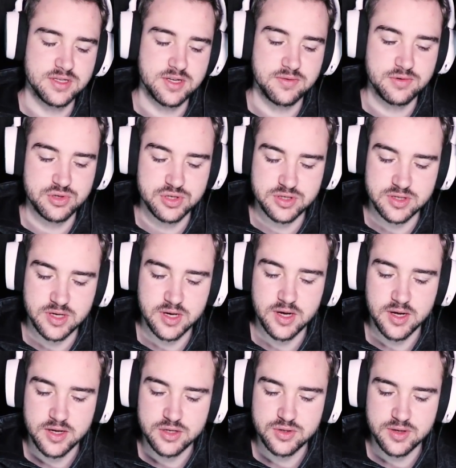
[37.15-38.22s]
So which is
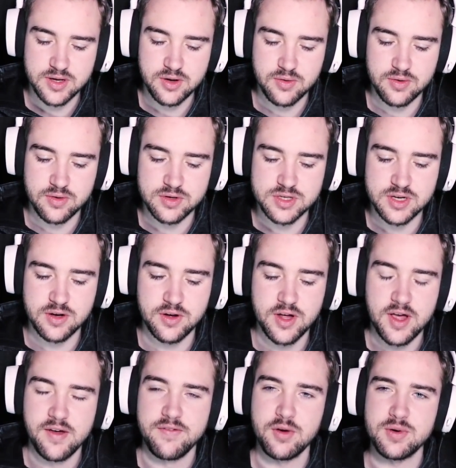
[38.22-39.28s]
really cool.
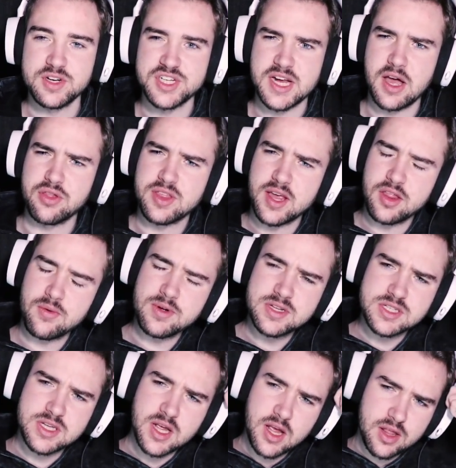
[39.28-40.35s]
So if you want to check out the other
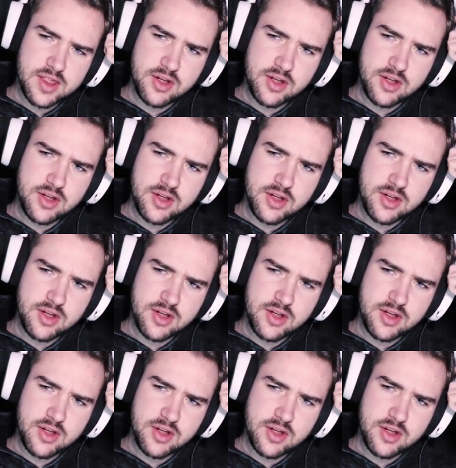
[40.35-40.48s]
ones,